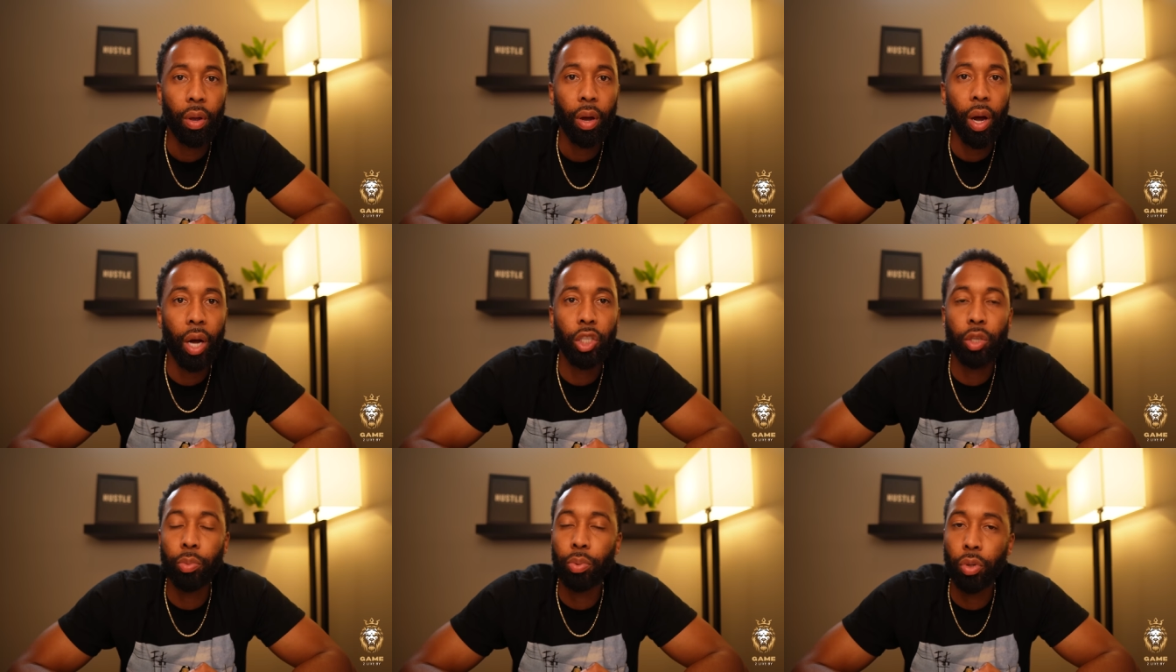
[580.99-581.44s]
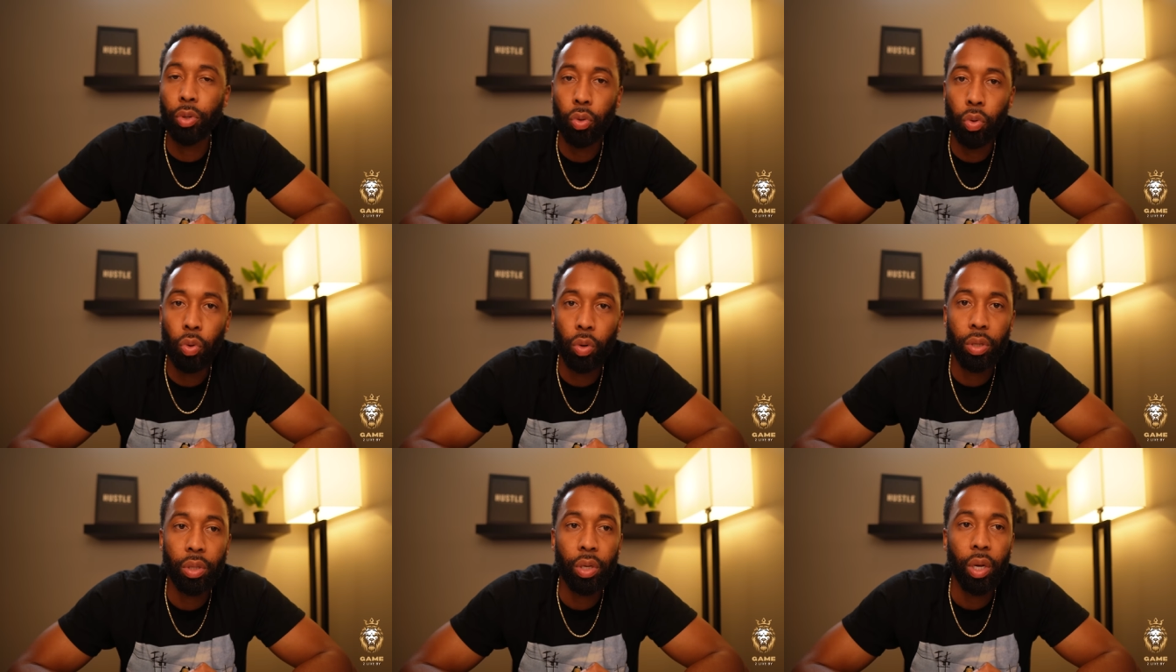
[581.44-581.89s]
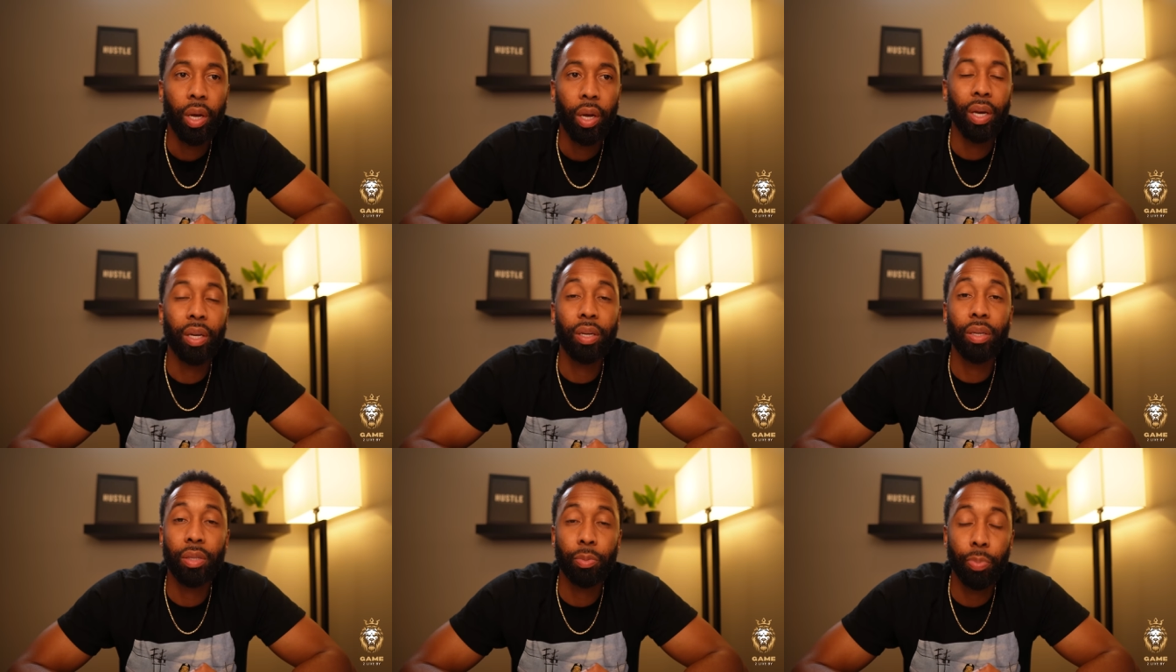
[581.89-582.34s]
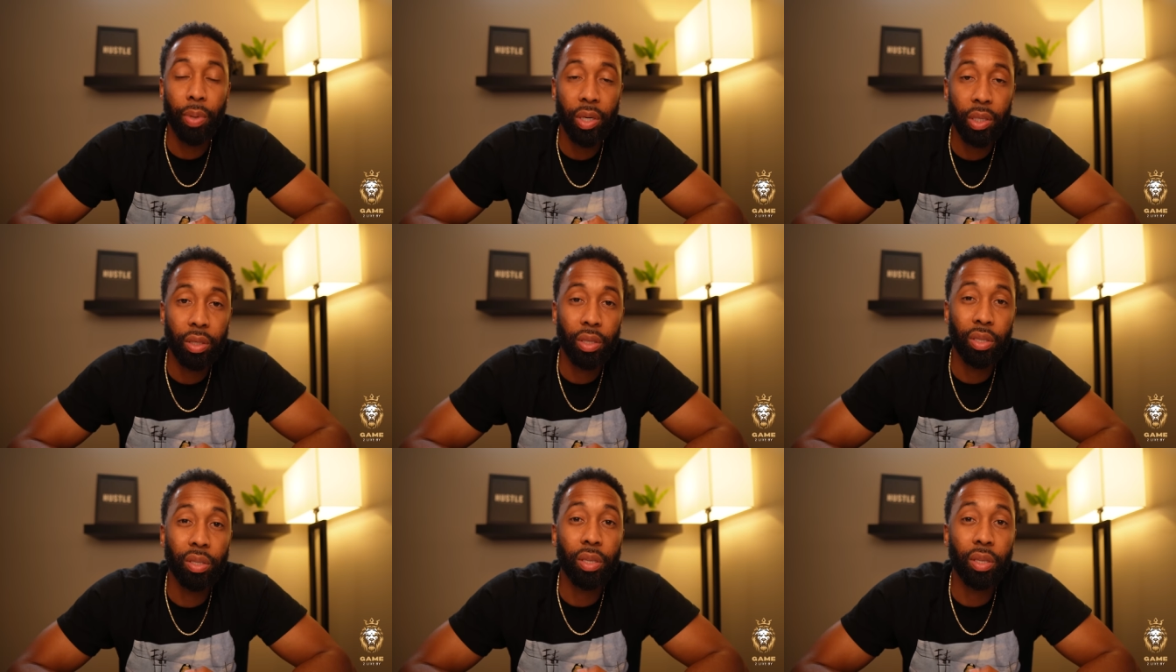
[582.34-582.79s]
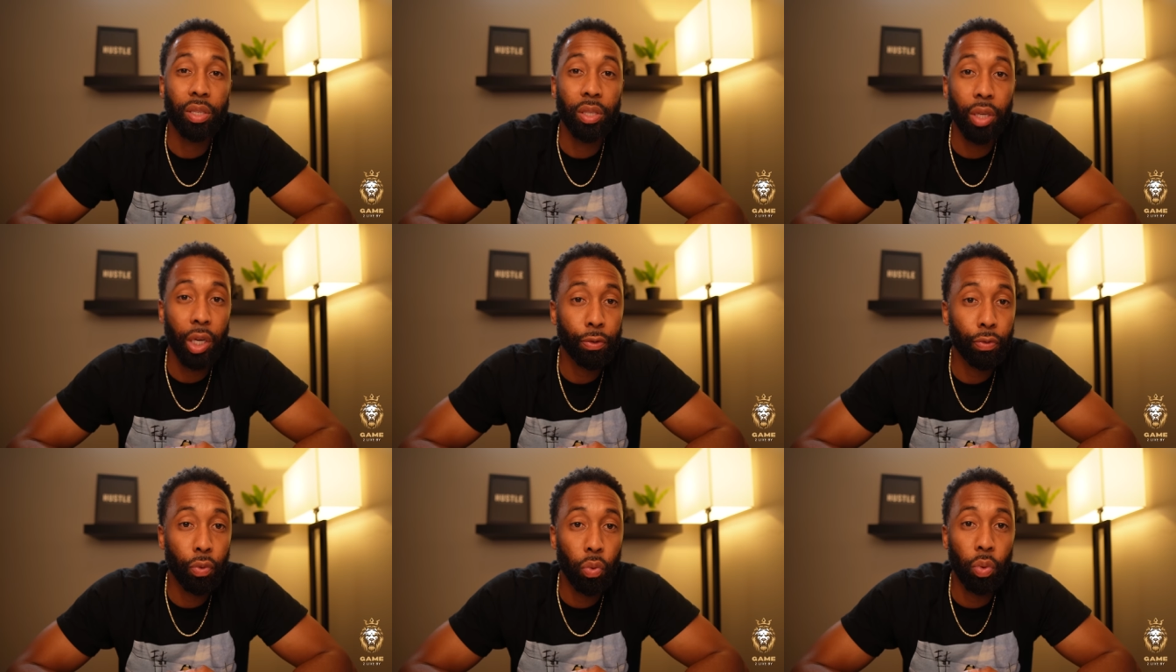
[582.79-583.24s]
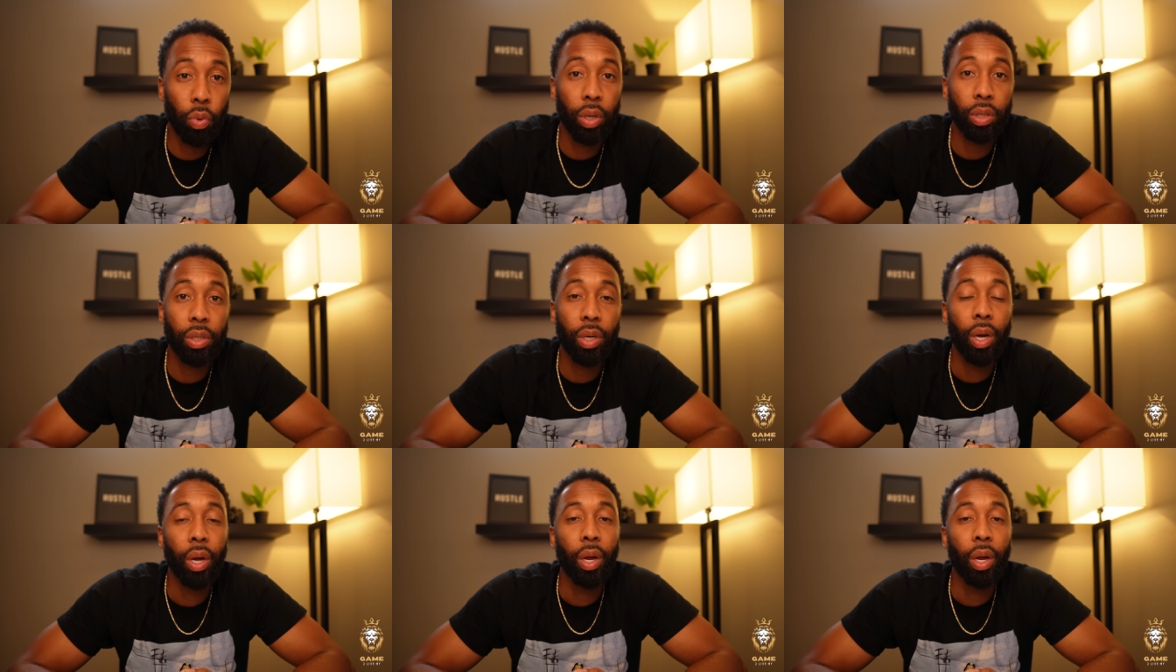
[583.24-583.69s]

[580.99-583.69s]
Entrepreneurs and especially successful ones,